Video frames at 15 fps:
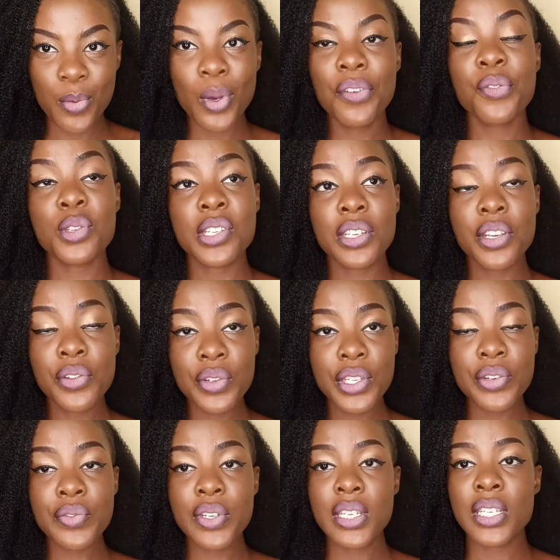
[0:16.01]
Well, for
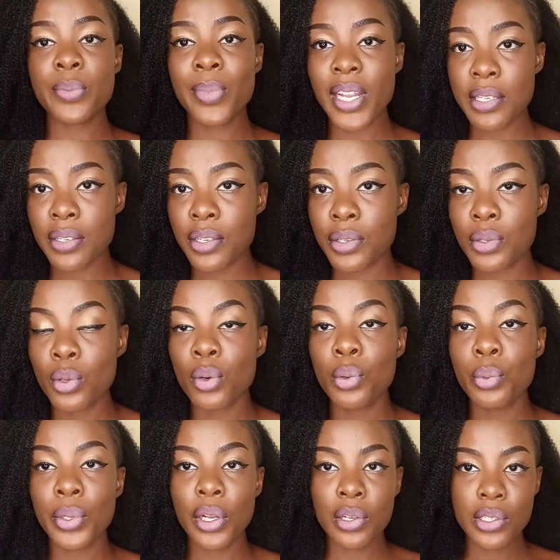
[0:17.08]
security reasons, bless his
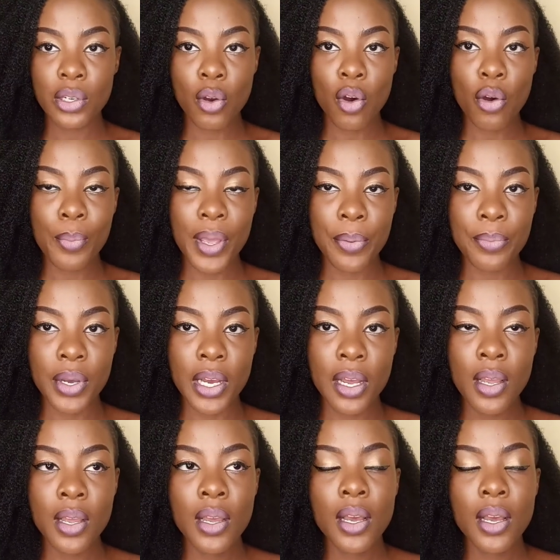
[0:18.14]
soul, we lost a core member